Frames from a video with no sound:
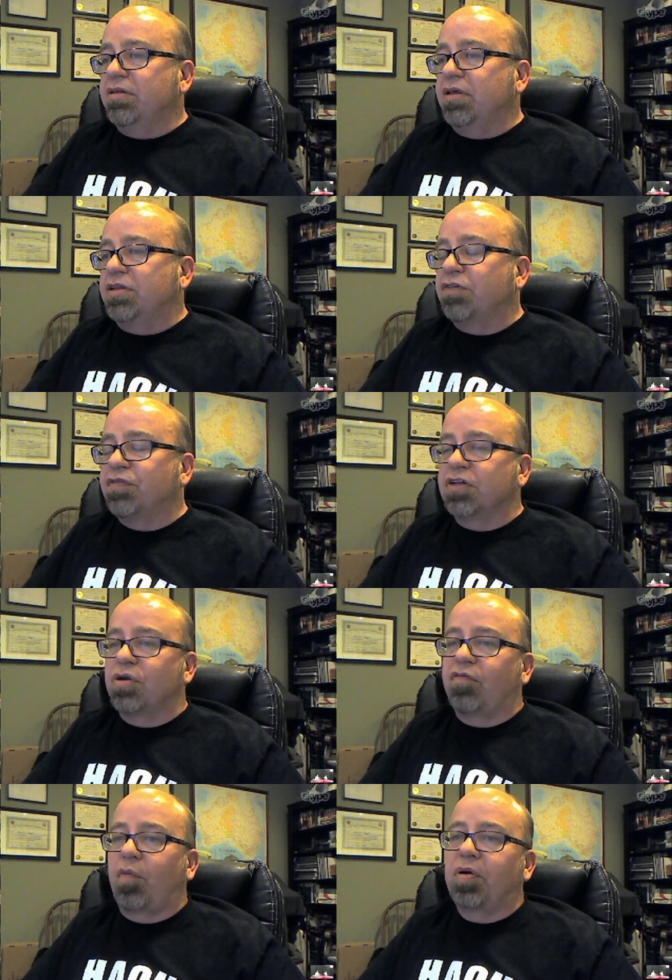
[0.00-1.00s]
a different
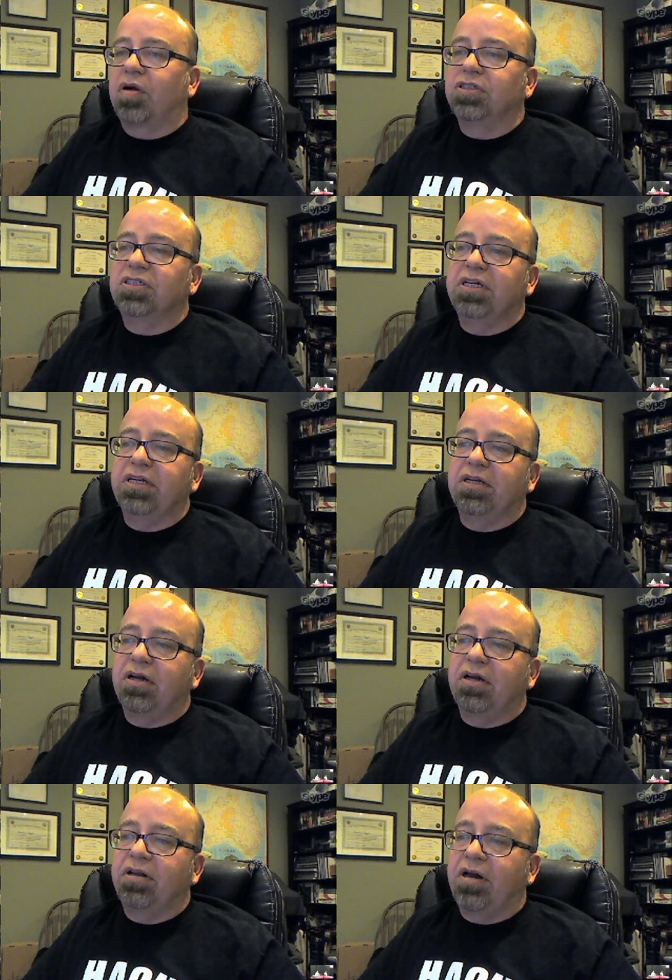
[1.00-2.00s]
sort of approach is needed,
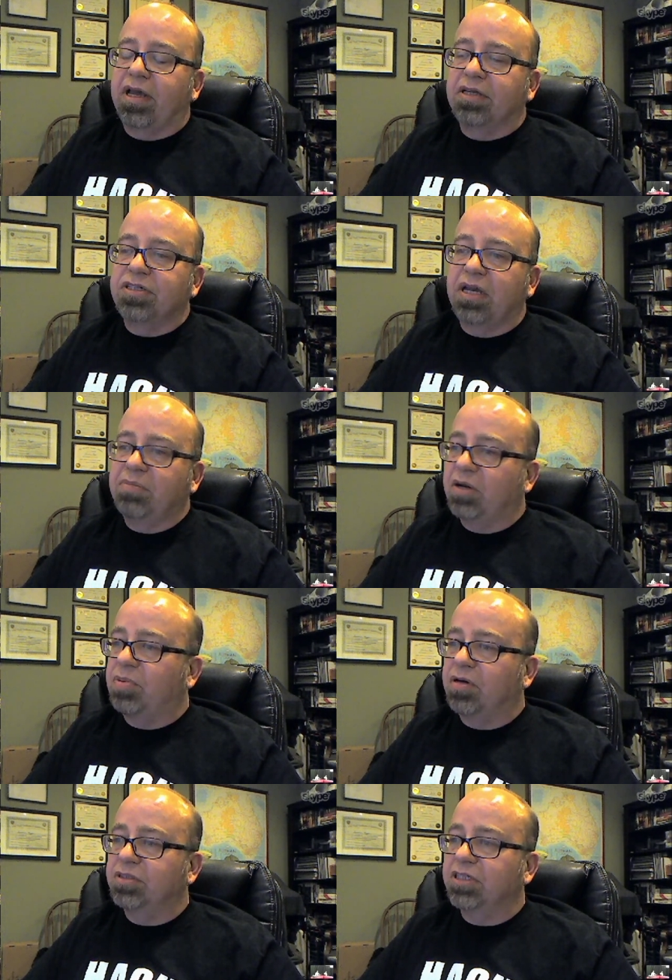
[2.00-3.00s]
not not a containment
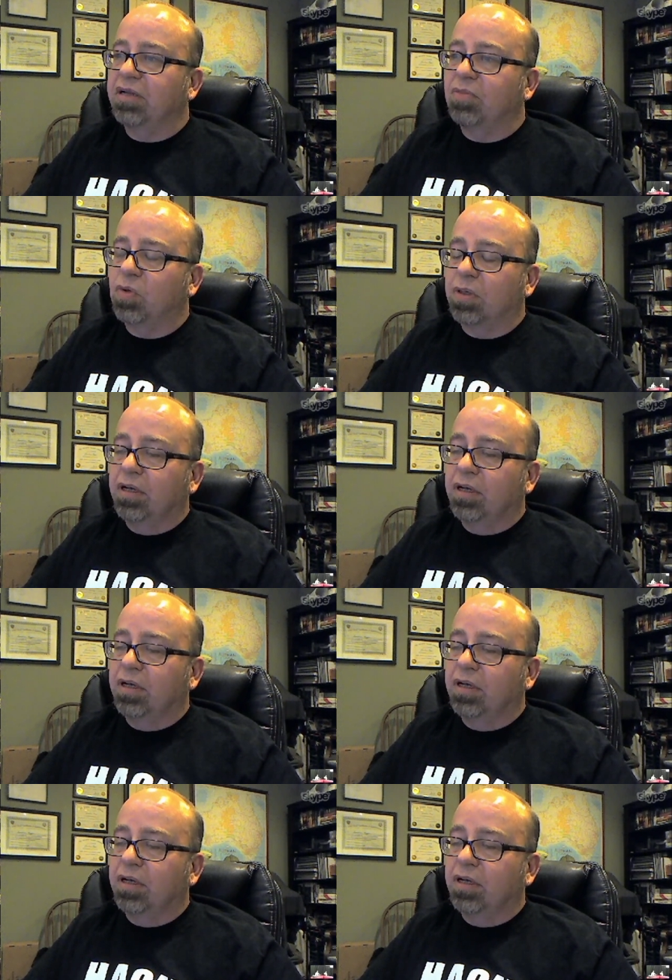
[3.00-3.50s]
approach anymore.